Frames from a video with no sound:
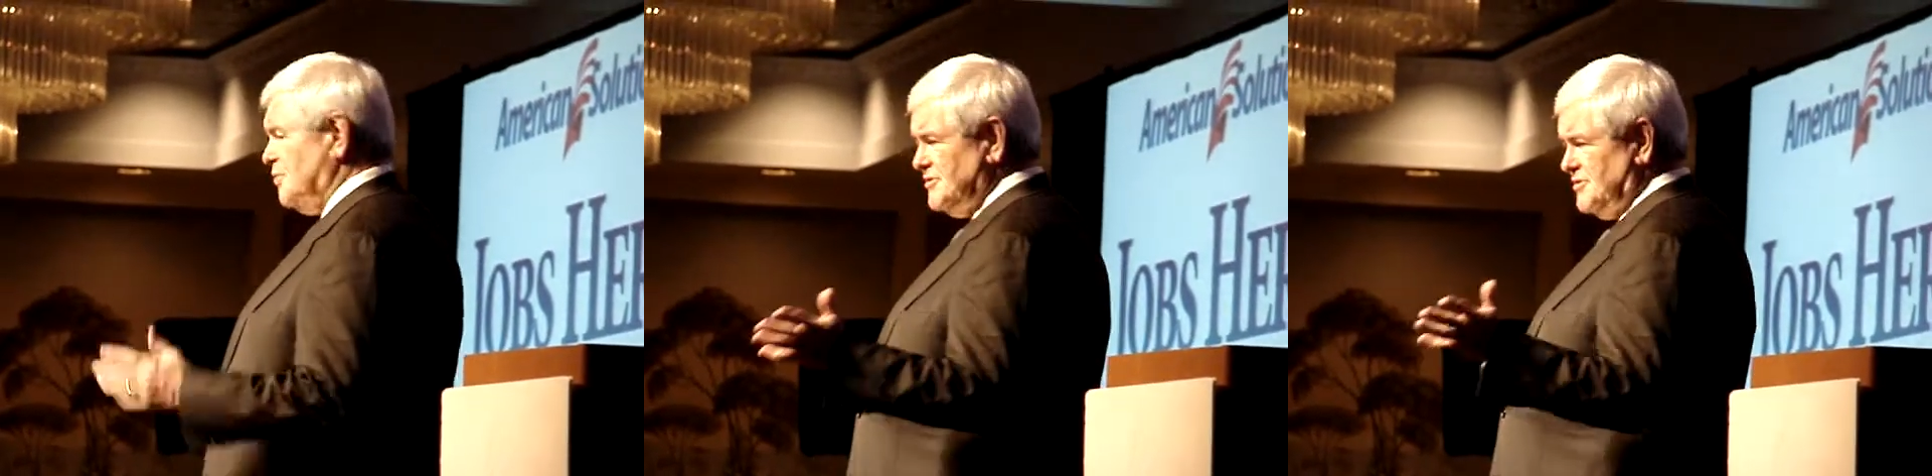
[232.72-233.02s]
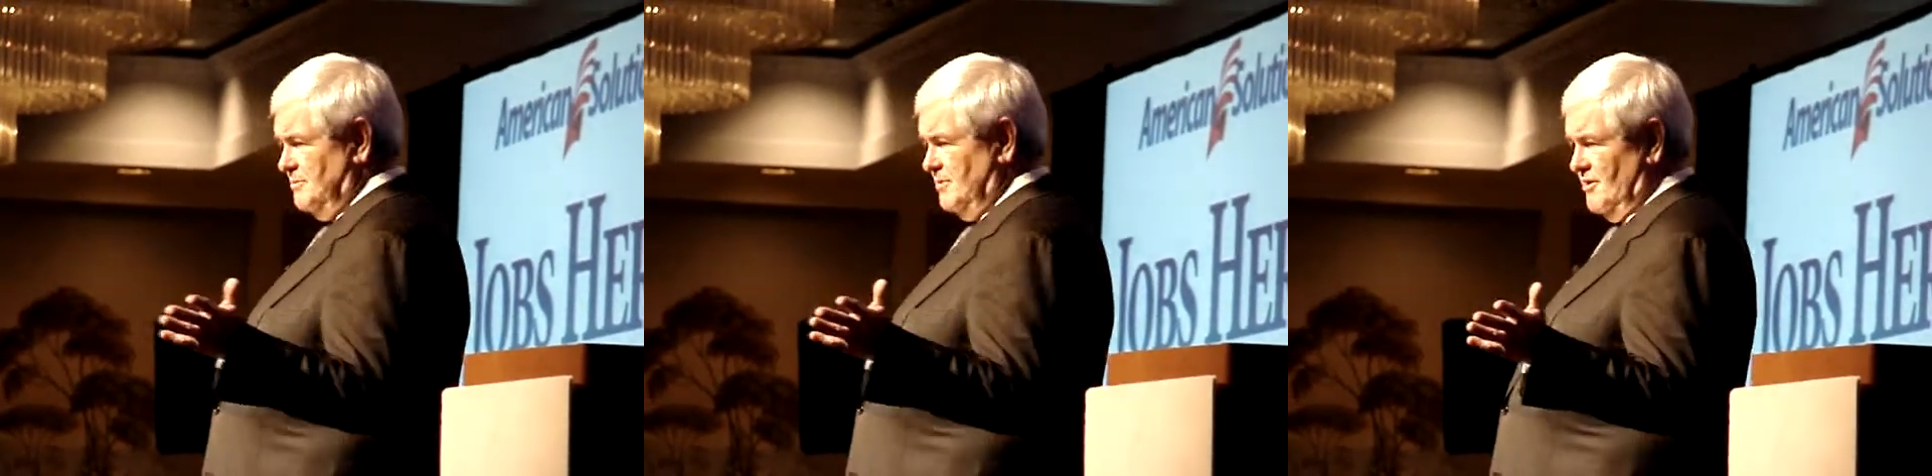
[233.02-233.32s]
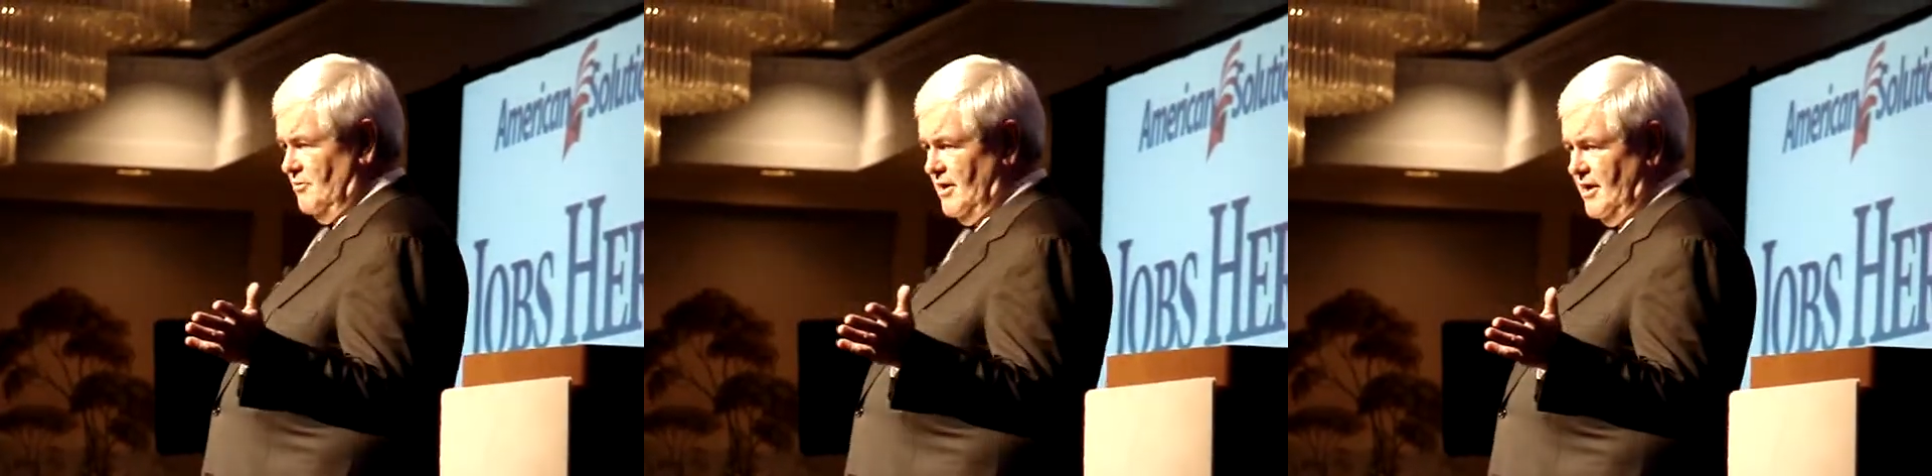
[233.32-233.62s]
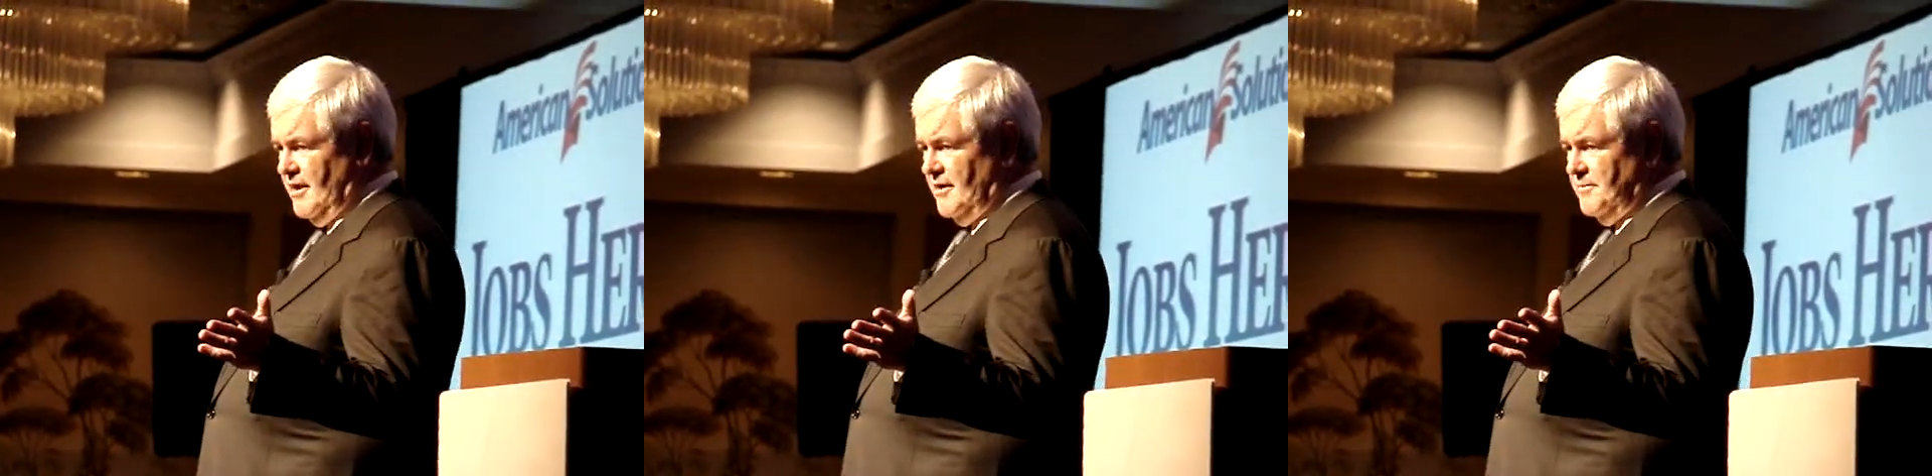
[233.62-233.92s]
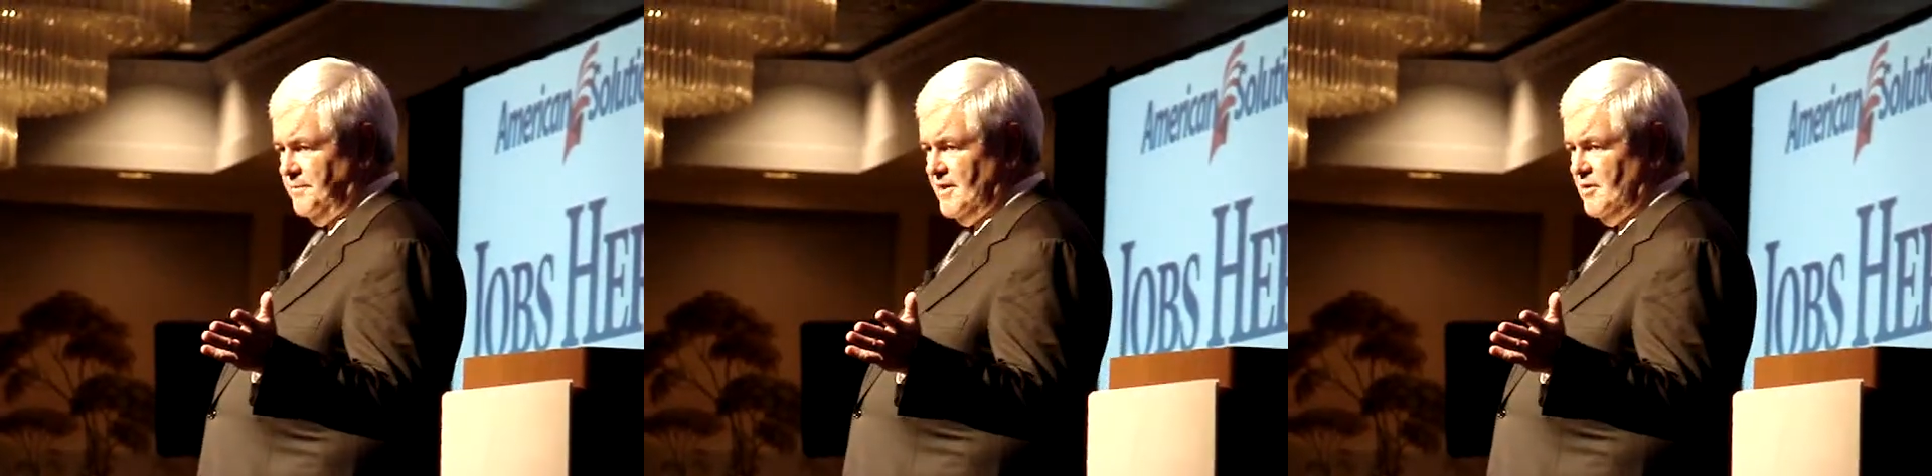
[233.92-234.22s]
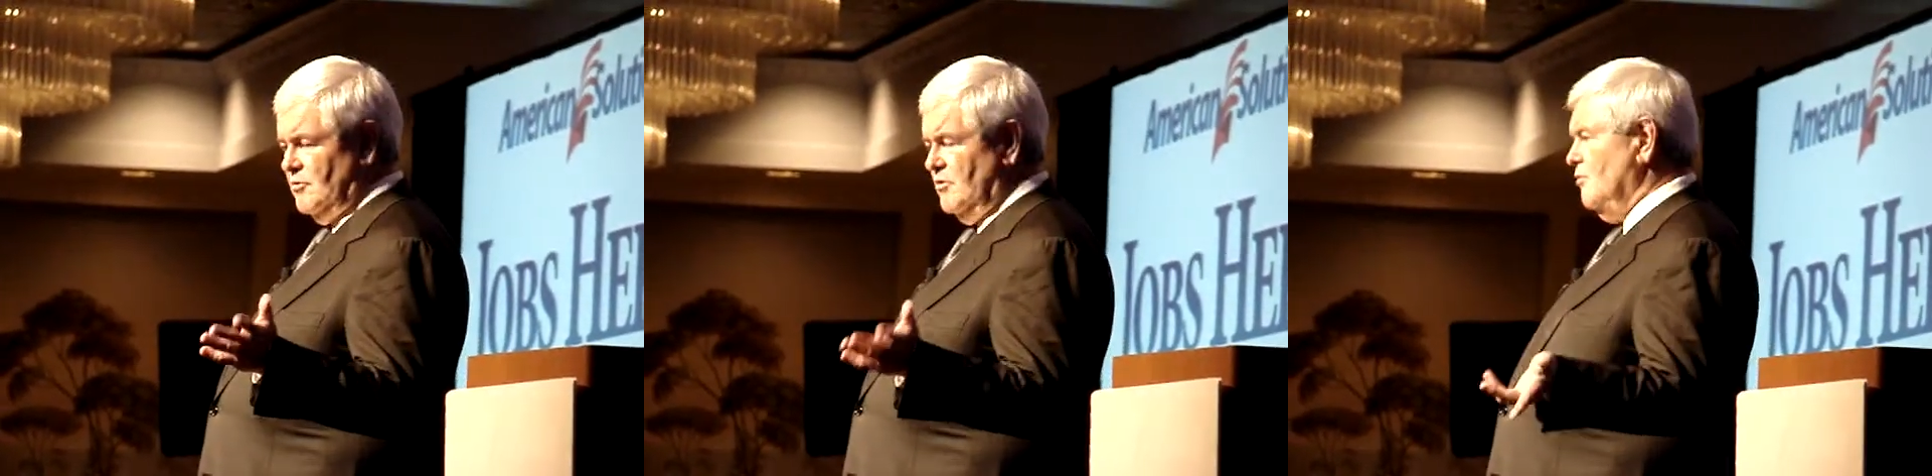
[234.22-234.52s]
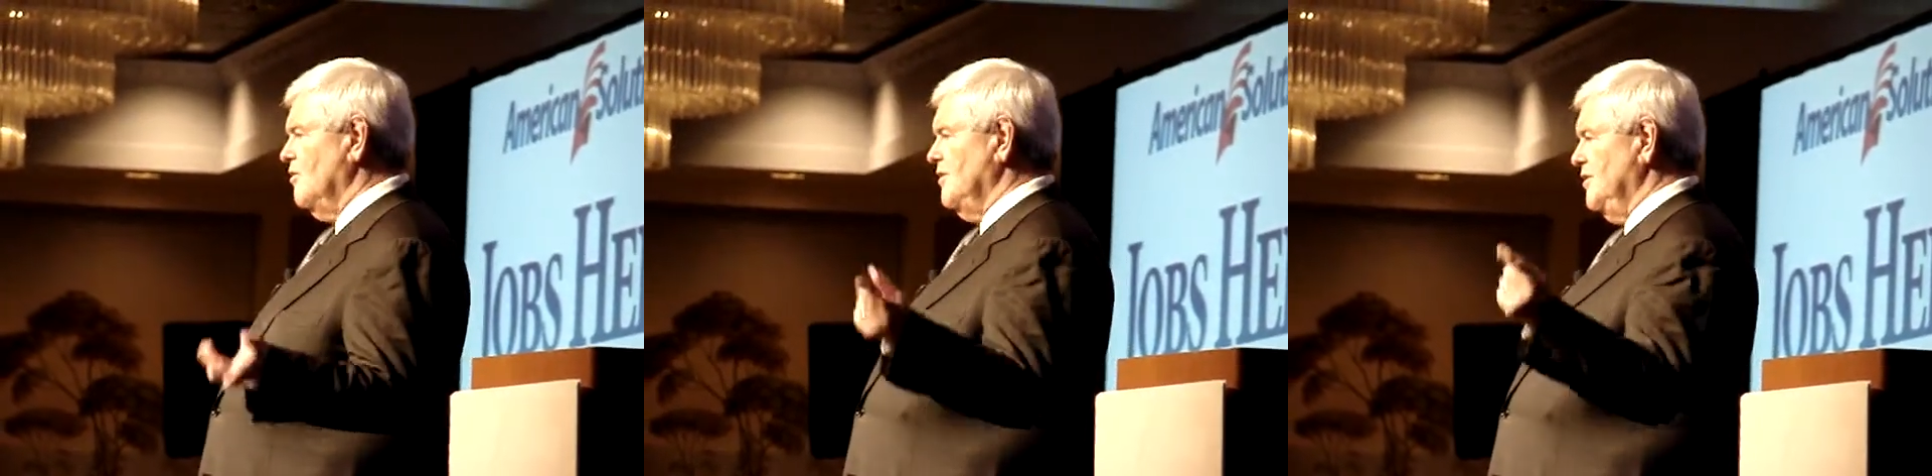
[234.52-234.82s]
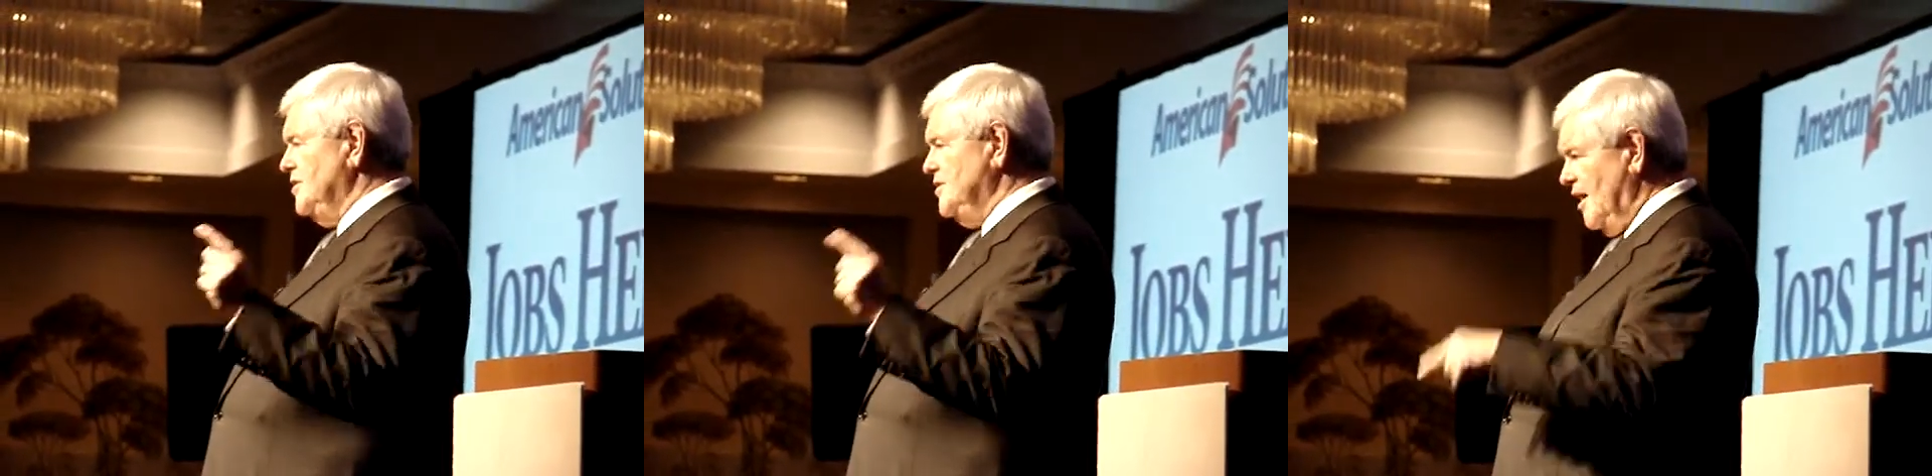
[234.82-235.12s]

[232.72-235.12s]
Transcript: president, by the way, will more than